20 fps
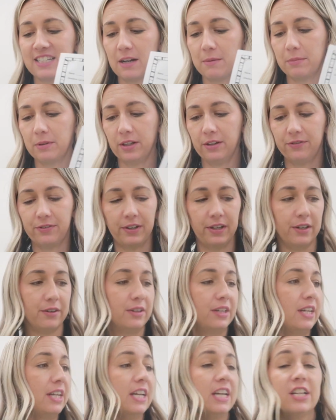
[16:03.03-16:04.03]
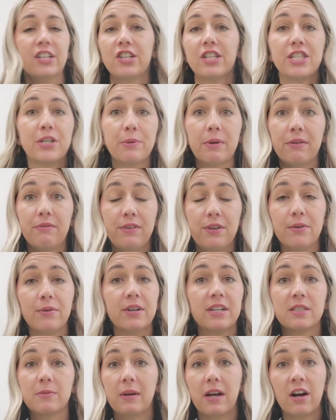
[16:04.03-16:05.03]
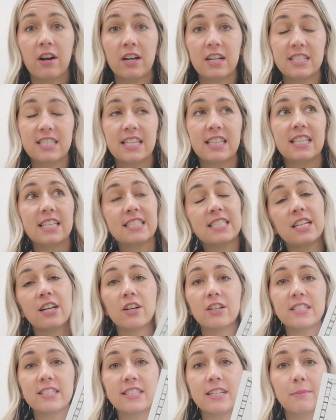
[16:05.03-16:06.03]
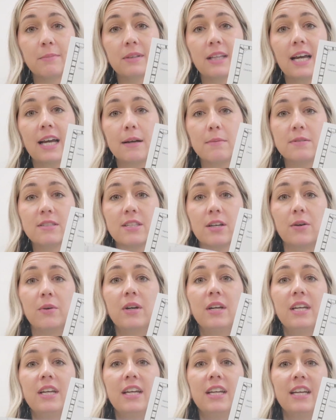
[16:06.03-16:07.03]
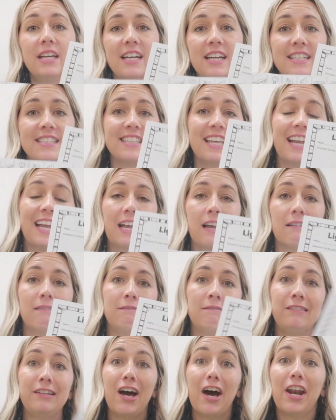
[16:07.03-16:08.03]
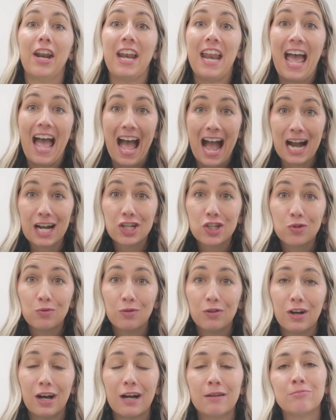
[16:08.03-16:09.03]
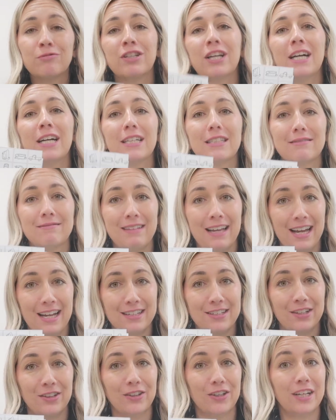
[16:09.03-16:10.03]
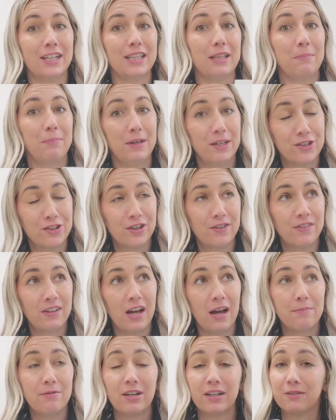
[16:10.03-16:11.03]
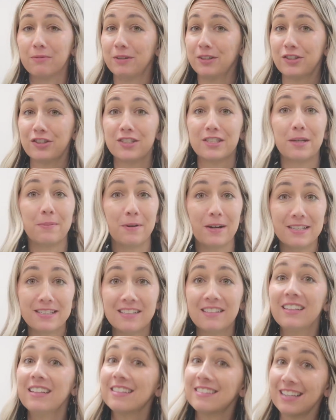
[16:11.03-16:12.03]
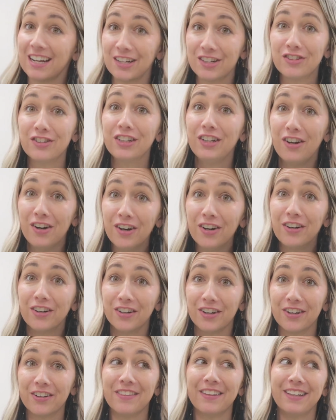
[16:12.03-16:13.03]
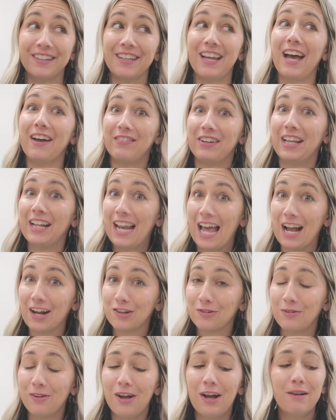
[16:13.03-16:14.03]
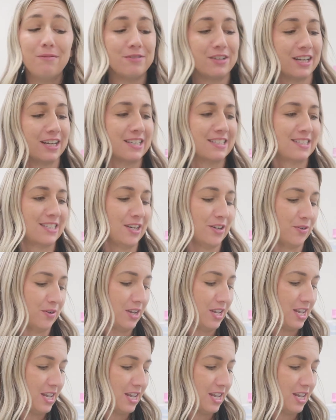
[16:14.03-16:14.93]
down below for you. Just a review, because we already did this in our STEM lab, so it's like not an actual object. They had to look at the picture of the object, which surprisingly is actually harder than having an actual object. So,